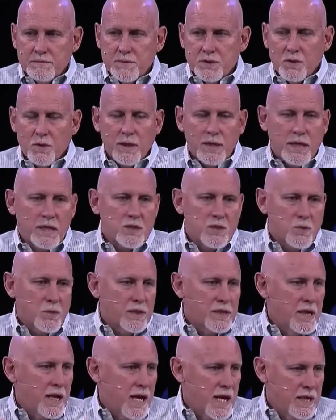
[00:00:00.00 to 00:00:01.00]
So I guess
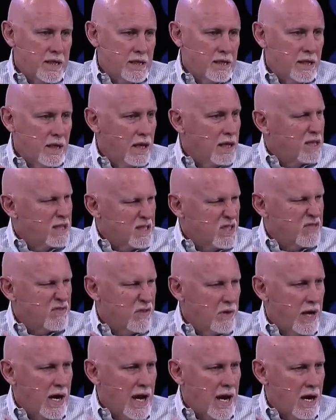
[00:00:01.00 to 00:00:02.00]
we're done, at least
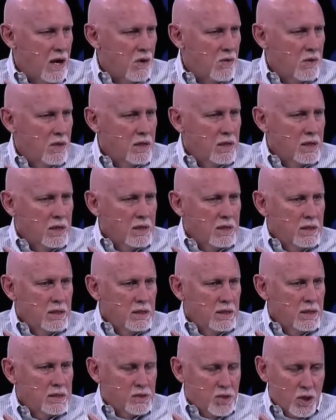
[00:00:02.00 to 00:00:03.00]
for now,
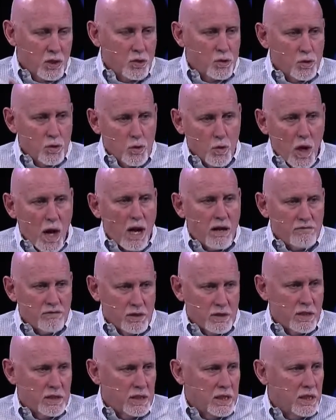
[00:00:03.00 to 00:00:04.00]
until you
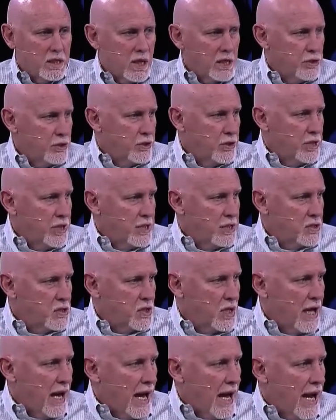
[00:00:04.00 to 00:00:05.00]
grovel and get on your
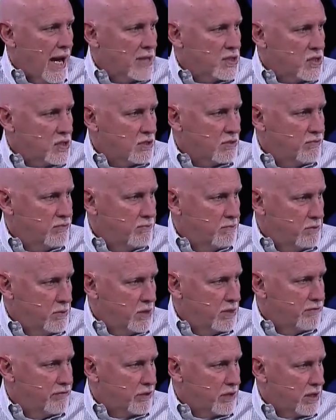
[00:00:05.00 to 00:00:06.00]
knees and ask
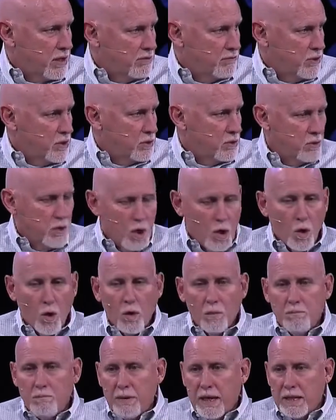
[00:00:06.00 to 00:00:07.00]
me to forgive you
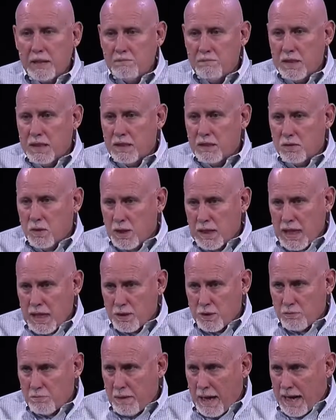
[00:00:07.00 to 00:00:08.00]
or beg me to allow
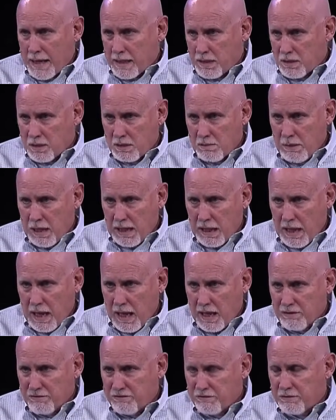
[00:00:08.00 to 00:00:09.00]
you back into my
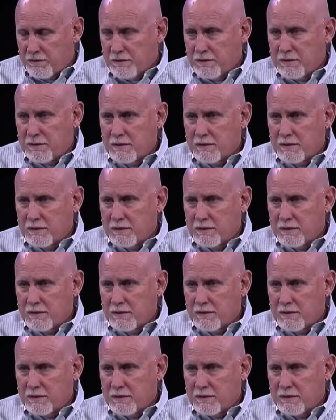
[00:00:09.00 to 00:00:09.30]
life.